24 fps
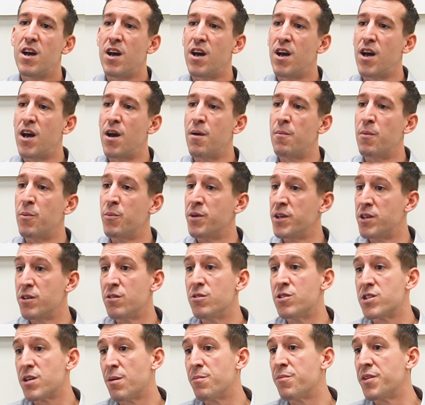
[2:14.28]
Um, we
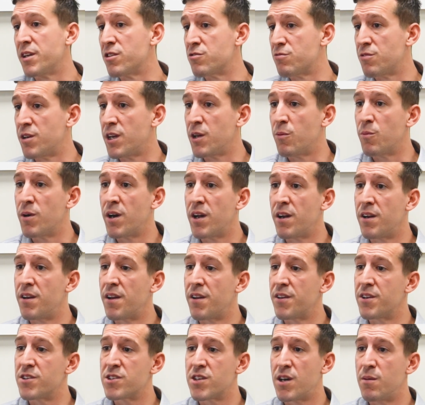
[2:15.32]
do some things really well, and
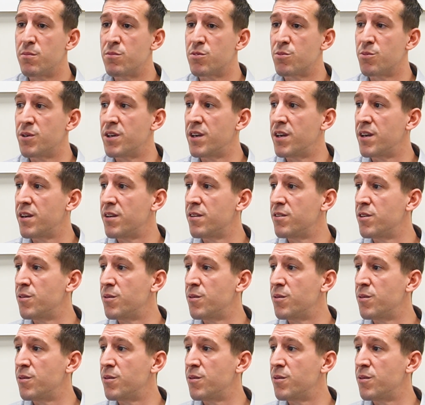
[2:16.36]
other times we're